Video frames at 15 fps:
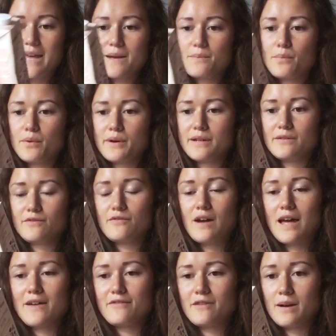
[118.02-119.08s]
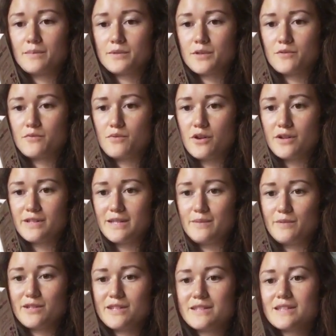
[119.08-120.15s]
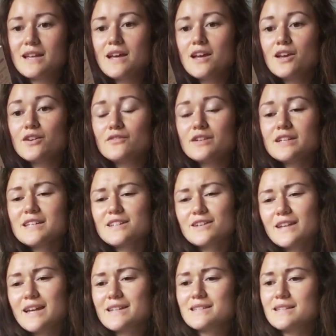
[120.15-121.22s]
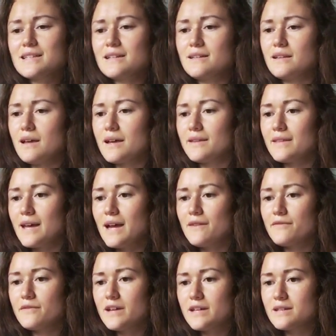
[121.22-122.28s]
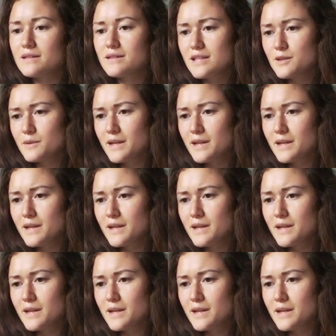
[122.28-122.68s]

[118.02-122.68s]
8.5 grams of protein, which is really good actually. Like they have it, this